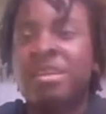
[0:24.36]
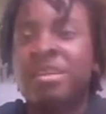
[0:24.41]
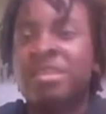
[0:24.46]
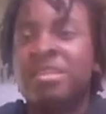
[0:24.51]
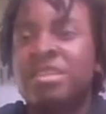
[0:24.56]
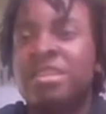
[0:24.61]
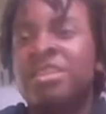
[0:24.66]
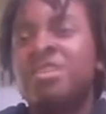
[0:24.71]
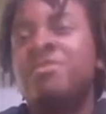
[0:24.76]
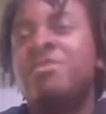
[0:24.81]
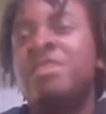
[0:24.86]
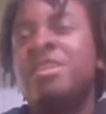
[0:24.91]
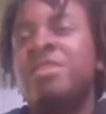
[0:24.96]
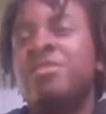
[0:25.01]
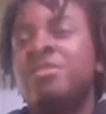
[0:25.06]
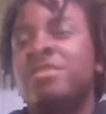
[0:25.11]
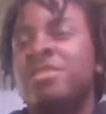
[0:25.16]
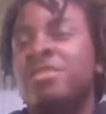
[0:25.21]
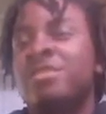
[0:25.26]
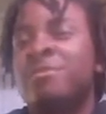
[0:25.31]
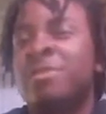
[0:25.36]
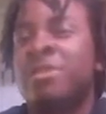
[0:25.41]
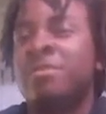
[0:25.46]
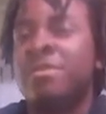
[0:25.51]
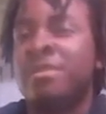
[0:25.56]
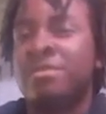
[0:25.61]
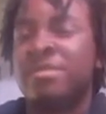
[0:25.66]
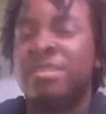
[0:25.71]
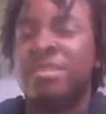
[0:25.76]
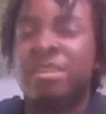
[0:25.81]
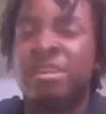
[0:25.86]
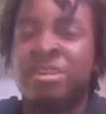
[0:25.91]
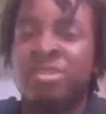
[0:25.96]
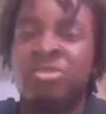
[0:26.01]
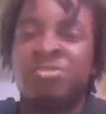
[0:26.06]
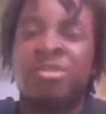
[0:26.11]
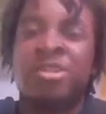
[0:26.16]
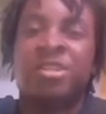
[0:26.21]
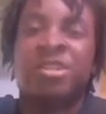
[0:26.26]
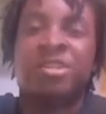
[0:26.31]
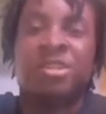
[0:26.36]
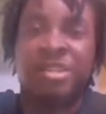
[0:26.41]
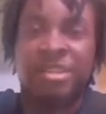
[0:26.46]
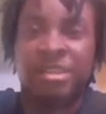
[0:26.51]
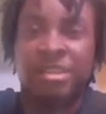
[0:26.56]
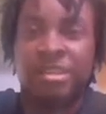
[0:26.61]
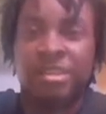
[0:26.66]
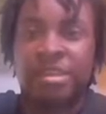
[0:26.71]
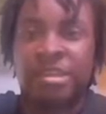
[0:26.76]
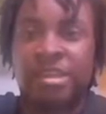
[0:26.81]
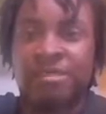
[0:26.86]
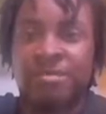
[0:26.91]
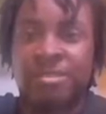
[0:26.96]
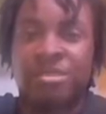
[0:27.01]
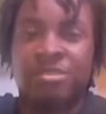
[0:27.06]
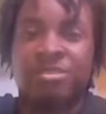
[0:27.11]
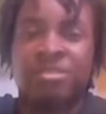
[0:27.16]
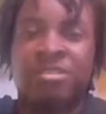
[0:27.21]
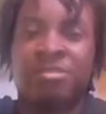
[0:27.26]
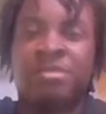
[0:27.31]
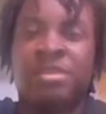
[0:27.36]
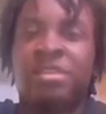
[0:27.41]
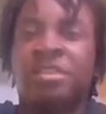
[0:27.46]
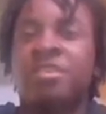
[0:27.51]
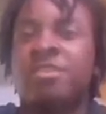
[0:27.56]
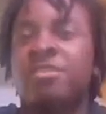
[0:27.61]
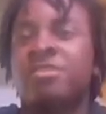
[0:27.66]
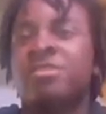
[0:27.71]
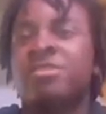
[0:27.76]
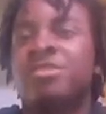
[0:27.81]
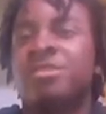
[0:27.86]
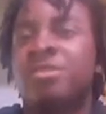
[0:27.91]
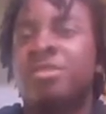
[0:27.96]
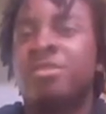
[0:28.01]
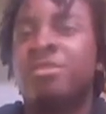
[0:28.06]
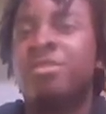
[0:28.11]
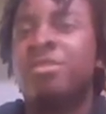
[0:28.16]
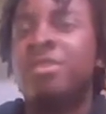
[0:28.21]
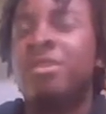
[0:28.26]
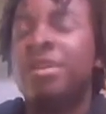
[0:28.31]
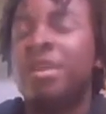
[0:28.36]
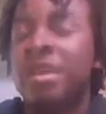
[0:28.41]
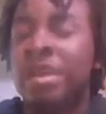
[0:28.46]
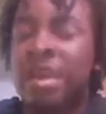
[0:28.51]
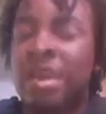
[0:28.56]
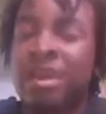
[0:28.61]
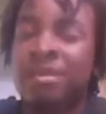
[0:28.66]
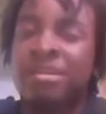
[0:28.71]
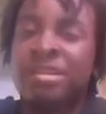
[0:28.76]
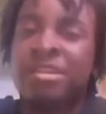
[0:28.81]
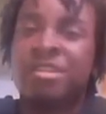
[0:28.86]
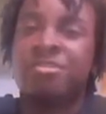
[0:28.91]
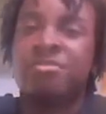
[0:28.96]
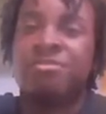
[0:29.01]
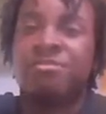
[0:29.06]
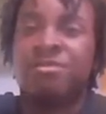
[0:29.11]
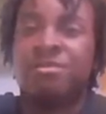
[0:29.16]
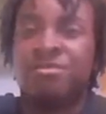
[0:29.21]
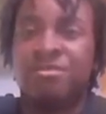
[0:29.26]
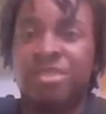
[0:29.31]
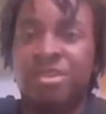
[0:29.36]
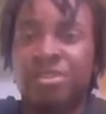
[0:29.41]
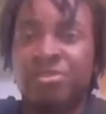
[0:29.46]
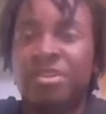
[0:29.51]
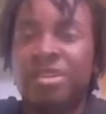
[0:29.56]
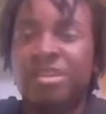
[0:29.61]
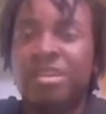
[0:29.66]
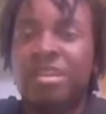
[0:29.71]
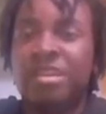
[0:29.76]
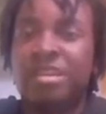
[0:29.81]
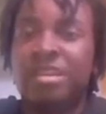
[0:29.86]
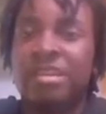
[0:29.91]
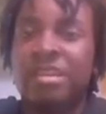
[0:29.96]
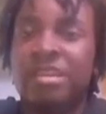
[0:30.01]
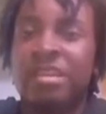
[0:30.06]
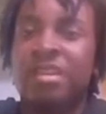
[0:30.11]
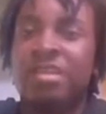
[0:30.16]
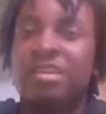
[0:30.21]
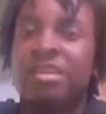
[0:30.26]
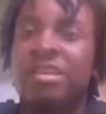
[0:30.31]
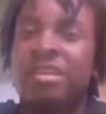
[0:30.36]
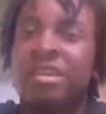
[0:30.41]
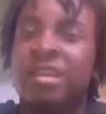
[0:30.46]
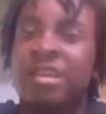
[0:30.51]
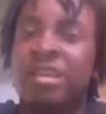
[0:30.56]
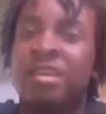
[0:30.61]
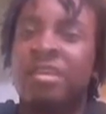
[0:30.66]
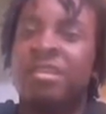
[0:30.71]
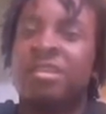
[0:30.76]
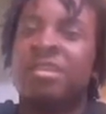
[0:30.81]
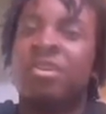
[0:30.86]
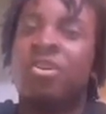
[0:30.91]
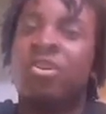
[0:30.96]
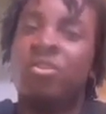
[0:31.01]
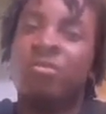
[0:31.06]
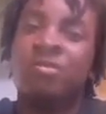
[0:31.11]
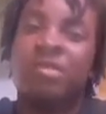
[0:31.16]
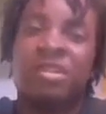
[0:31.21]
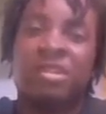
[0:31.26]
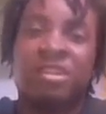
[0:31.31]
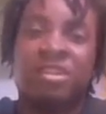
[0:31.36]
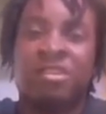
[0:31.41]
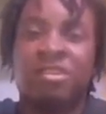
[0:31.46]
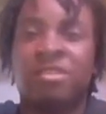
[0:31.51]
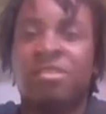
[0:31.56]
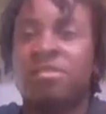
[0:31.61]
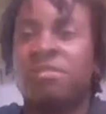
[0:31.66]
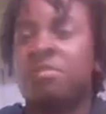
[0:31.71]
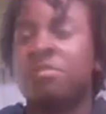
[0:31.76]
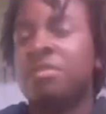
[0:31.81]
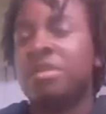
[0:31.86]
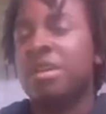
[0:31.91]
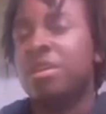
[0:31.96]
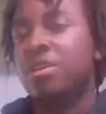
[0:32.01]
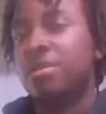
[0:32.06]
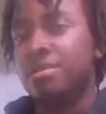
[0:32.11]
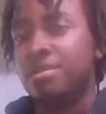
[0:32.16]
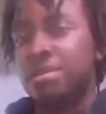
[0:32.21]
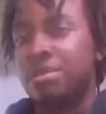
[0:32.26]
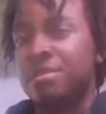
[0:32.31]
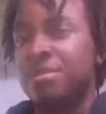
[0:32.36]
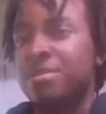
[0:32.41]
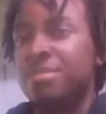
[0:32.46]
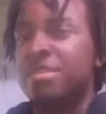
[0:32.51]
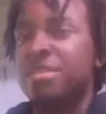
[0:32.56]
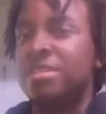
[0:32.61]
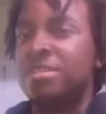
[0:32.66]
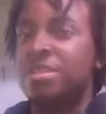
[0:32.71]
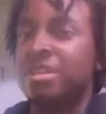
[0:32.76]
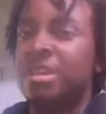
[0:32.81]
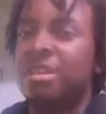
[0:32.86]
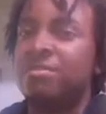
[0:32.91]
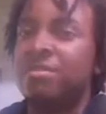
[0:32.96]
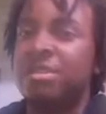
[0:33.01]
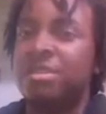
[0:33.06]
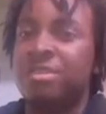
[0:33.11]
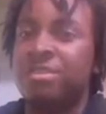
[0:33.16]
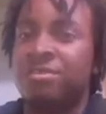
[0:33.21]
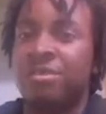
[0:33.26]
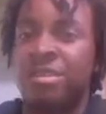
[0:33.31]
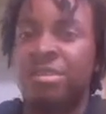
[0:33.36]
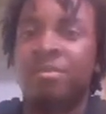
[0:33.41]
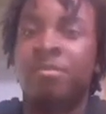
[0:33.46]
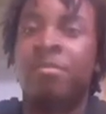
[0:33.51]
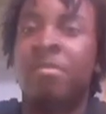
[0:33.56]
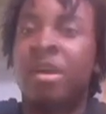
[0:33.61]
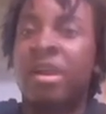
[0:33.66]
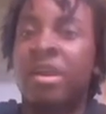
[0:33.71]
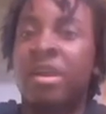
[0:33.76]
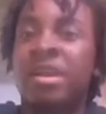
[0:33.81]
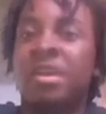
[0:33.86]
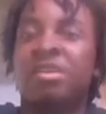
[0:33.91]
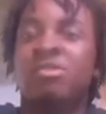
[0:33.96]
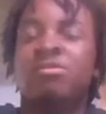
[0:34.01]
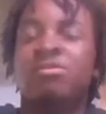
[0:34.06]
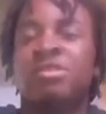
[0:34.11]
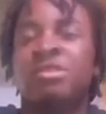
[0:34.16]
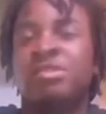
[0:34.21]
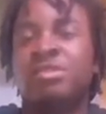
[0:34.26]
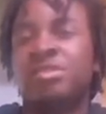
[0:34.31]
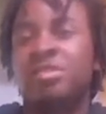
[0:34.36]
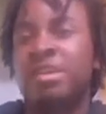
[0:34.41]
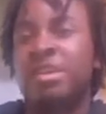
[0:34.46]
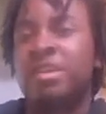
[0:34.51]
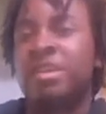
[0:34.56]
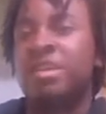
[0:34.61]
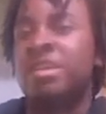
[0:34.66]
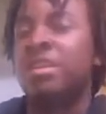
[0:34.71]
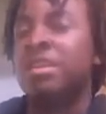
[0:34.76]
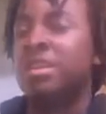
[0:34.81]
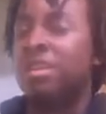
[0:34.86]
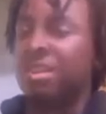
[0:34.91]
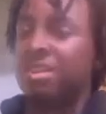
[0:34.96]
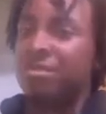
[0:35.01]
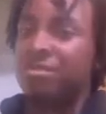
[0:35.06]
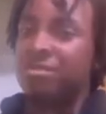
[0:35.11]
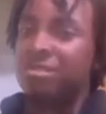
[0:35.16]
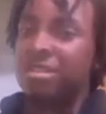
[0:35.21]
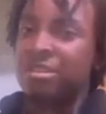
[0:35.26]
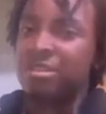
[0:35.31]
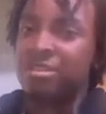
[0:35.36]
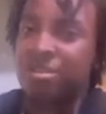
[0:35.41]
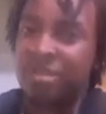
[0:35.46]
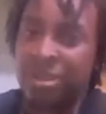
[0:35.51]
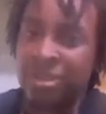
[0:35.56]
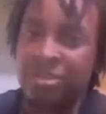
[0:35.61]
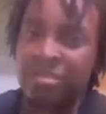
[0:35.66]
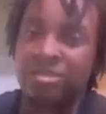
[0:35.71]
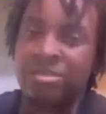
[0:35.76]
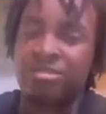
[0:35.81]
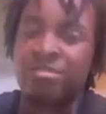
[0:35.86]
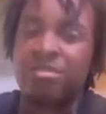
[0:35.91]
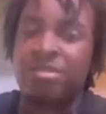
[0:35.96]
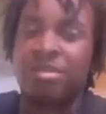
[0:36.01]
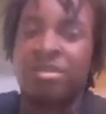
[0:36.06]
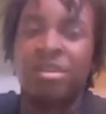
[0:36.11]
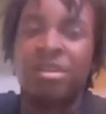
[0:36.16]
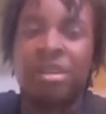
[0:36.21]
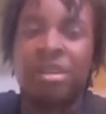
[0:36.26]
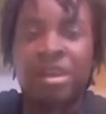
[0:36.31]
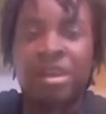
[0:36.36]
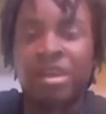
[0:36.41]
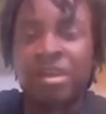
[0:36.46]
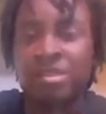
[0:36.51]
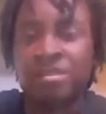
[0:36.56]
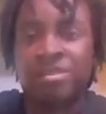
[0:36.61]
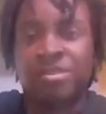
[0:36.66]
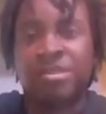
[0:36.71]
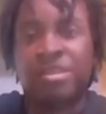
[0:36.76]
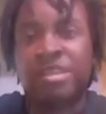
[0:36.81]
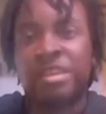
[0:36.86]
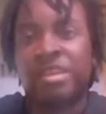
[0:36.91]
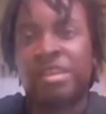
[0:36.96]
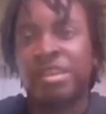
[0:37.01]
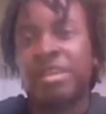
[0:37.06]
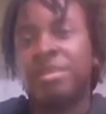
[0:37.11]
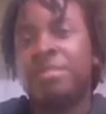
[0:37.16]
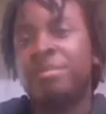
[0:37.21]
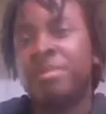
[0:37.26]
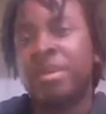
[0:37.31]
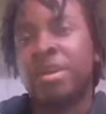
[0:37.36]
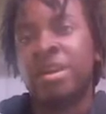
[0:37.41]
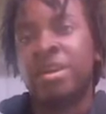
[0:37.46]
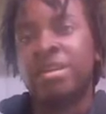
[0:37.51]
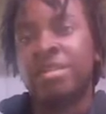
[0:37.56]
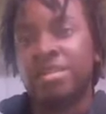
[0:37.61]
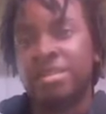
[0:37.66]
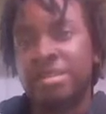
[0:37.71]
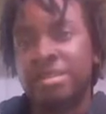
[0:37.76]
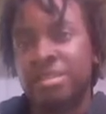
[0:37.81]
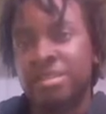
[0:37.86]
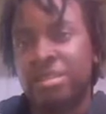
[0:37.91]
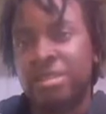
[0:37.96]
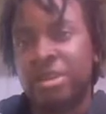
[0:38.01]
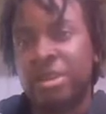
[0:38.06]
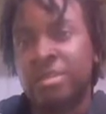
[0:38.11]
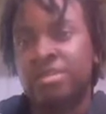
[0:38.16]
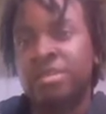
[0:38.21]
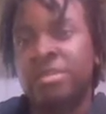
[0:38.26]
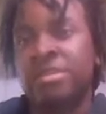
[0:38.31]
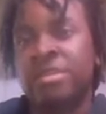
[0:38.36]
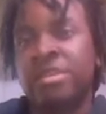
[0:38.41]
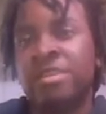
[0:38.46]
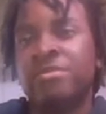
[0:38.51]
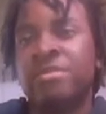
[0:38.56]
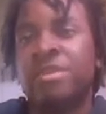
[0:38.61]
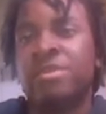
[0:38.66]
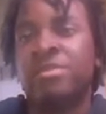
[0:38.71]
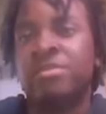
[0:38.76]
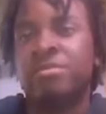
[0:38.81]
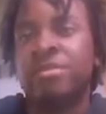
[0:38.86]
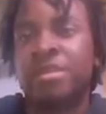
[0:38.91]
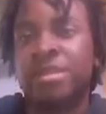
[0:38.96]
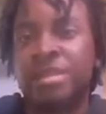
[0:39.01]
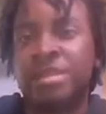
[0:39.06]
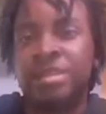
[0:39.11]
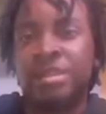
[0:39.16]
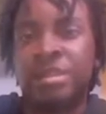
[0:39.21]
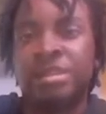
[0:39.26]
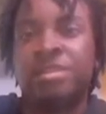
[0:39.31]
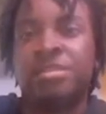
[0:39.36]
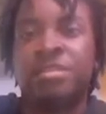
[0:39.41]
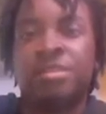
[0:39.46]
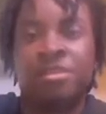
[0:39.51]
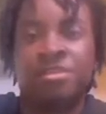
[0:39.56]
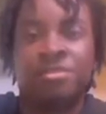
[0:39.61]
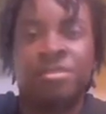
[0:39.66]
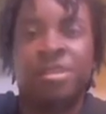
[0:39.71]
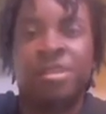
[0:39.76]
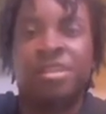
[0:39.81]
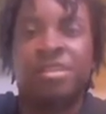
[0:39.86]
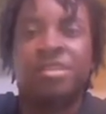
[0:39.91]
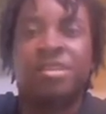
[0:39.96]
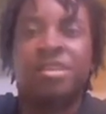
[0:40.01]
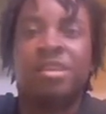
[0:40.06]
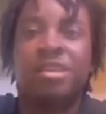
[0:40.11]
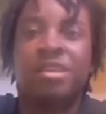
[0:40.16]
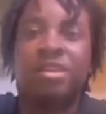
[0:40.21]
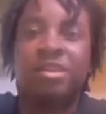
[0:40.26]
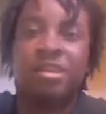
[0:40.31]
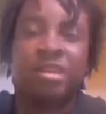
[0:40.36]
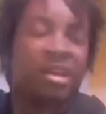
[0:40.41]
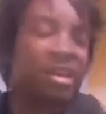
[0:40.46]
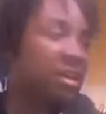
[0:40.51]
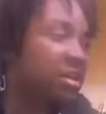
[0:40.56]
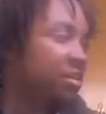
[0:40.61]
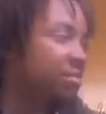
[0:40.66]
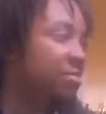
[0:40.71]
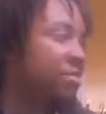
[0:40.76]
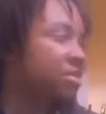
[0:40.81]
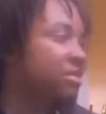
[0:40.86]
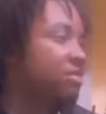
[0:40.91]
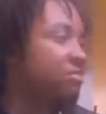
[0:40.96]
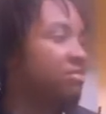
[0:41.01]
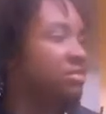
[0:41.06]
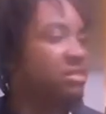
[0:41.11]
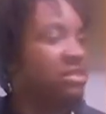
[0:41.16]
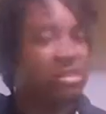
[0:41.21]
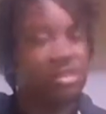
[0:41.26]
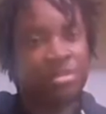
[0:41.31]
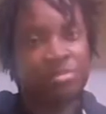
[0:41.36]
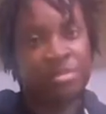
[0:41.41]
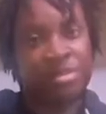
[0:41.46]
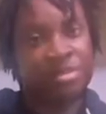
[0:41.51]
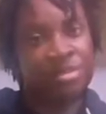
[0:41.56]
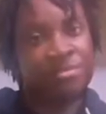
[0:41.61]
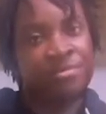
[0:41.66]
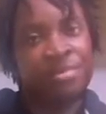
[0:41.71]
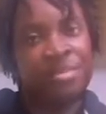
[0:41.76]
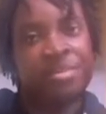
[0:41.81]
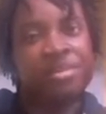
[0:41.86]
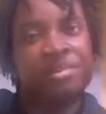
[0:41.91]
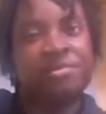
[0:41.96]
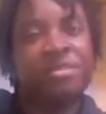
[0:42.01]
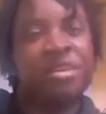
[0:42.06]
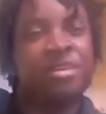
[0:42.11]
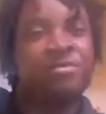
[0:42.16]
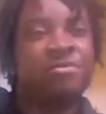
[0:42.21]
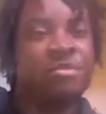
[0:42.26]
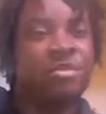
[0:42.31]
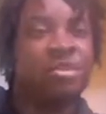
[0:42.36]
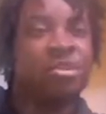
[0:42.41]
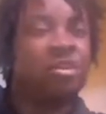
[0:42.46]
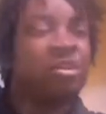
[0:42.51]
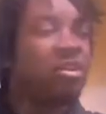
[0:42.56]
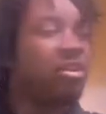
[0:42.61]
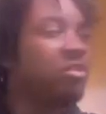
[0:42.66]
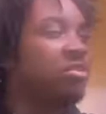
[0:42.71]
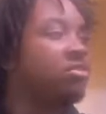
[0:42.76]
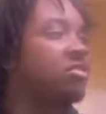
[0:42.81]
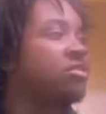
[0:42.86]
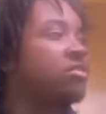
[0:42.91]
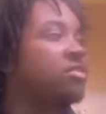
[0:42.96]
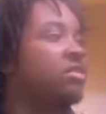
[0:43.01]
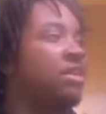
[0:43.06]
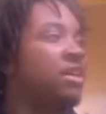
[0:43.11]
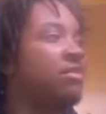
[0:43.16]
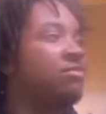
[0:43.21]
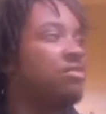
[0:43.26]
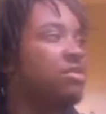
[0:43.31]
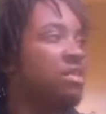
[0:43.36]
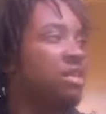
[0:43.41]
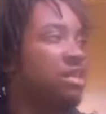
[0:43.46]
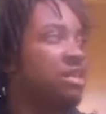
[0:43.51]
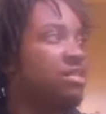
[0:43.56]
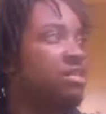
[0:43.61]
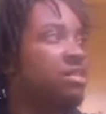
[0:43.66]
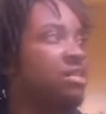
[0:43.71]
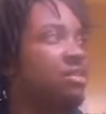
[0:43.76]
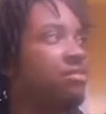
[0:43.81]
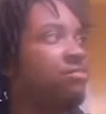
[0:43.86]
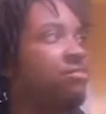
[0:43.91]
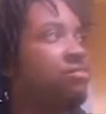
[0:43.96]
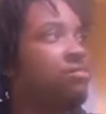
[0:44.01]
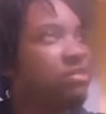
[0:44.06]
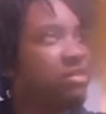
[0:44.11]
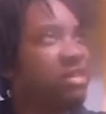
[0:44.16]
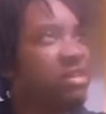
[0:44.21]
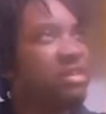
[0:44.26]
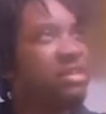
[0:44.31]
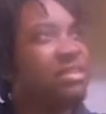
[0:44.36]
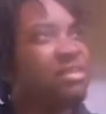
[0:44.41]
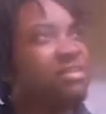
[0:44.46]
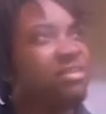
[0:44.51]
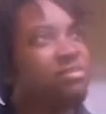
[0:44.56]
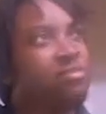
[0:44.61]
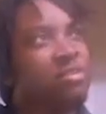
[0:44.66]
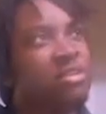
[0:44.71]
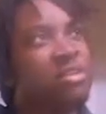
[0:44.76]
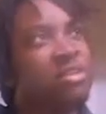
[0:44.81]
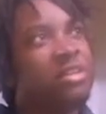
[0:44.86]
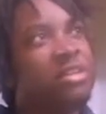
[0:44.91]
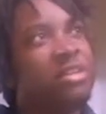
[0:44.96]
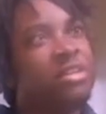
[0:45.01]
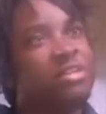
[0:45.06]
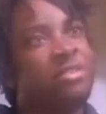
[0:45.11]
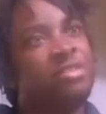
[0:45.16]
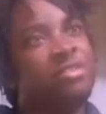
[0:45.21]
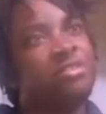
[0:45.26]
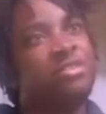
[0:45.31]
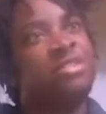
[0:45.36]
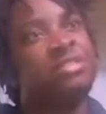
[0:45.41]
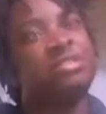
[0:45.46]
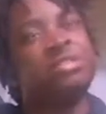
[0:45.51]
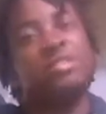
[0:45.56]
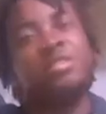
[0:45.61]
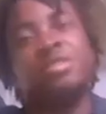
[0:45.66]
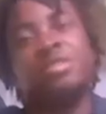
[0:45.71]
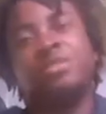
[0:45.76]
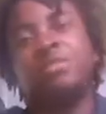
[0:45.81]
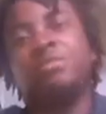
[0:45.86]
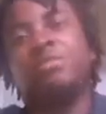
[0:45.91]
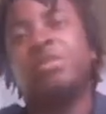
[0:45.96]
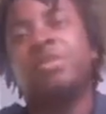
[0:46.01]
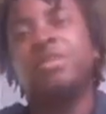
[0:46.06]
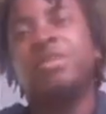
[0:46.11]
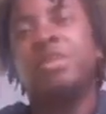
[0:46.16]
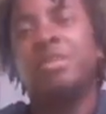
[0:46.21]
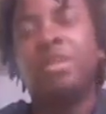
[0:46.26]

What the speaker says: this video is going to be about the underbody light kit I have installed in my car. So I'm going to do a review on that kit, and hopefully that'll help some of you decide whether you want to buy it or decide if you want to go elsewhere. So the kit I bought is an Opt7 underbody light glow kit. I bought the one that's specifically made for cars. That one has a 48-inch bar and a 36-inch bar.